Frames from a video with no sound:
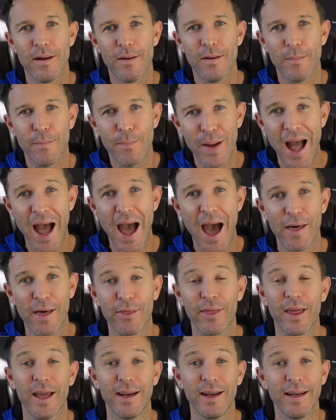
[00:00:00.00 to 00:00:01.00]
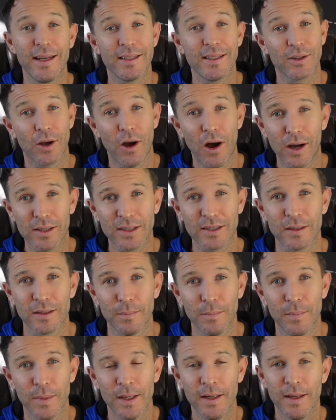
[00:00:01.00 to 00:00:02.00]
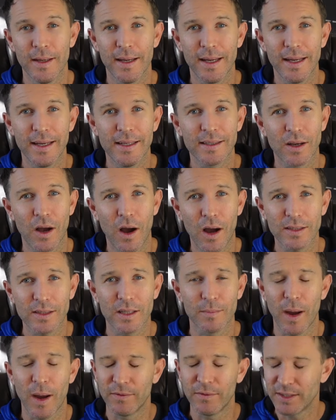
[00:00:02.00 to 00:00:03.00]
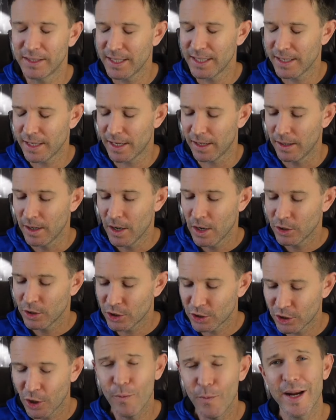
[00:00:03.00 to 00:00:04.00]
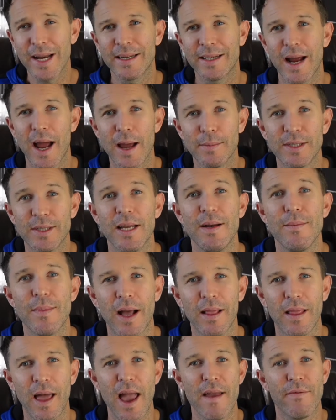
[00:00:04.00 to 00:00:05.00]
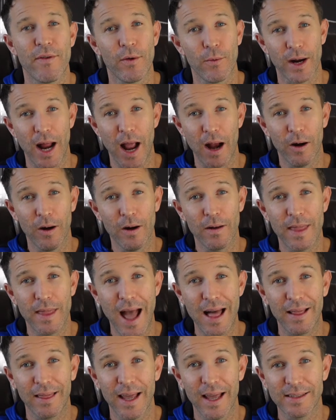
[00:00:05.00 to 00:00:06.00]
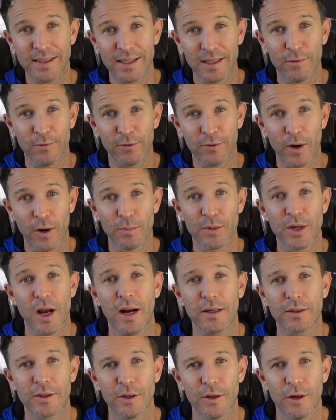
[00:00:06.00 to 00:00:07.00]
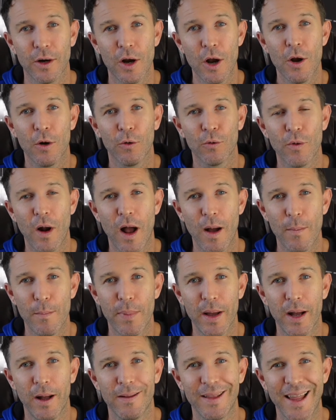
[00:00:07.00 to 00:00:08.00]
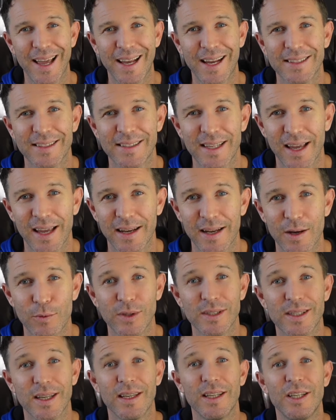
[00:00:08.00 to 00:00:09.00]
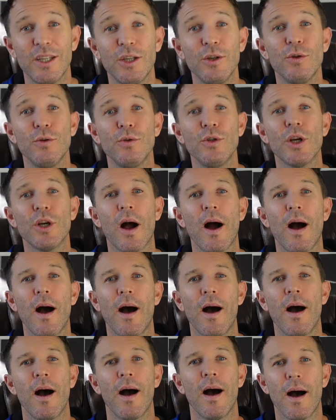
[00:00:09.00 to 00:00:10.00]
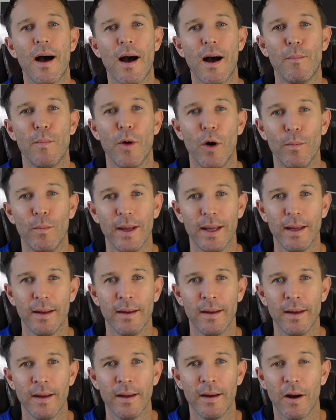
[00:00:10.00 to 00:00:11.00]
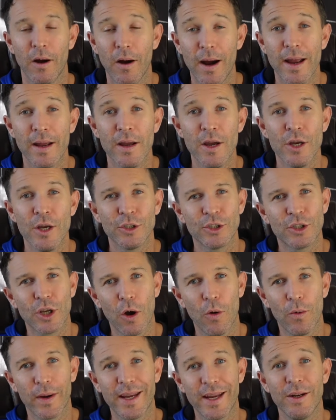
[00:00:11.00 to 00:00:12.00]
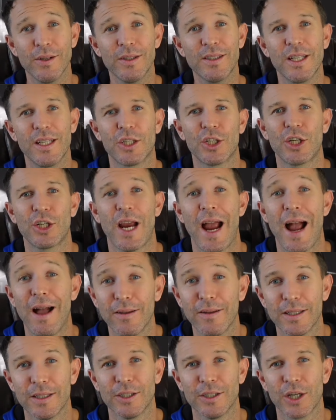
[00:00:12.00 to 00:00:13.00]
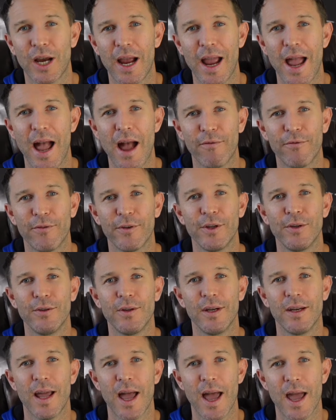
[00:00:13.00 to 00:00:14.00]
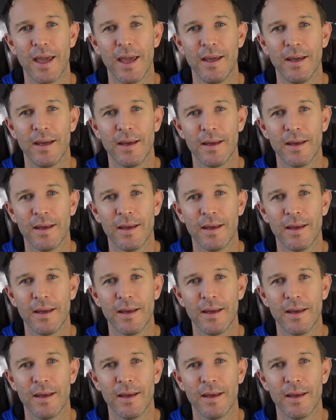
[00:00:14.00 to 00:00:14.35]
path, and it is awesome. It is awesome. I've seen it so many times in my life, and when I heard that lesson from Dr. Rob Bell, like I said, it was a huge aha moment. All right, so here's the challenge I have for you today,